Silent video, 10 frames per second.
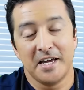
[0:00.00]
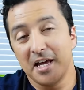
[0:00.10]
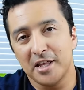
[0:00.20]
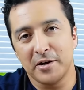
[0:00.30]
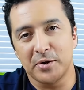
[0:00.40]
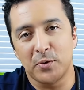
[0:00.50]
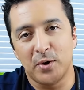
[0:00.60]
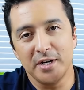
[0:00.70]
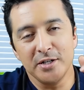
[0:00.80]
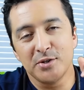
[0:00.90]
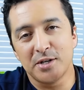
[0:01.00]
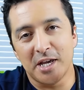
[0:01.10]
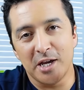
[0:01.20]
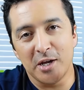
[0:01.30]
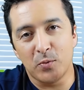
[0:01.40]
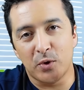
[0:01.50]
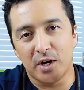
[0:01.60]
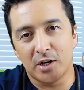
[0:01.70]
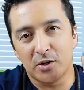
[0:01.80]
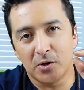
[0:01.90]
Hello everyone, today
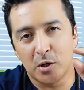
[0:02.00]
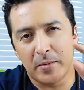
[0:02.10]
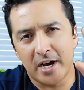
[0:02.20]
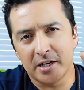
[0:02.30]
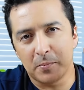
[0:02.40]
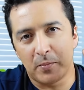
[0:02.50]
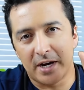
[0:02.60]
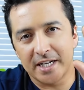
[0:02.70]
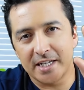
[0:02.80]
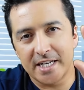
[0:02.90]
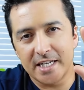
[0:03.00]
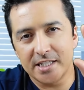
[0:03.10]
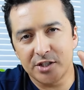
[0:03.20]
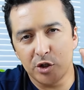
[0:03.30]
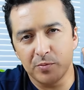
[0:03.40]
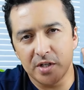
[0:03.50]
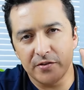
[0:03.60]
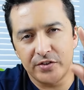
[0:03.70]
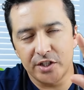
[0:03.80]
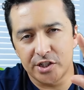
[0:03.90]
we are talking about magnesium
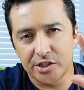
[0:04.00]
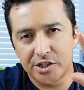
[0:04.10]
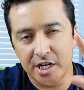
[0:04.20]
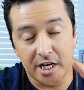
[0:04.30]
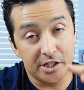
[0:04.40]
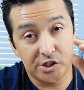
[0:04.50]
deficiency.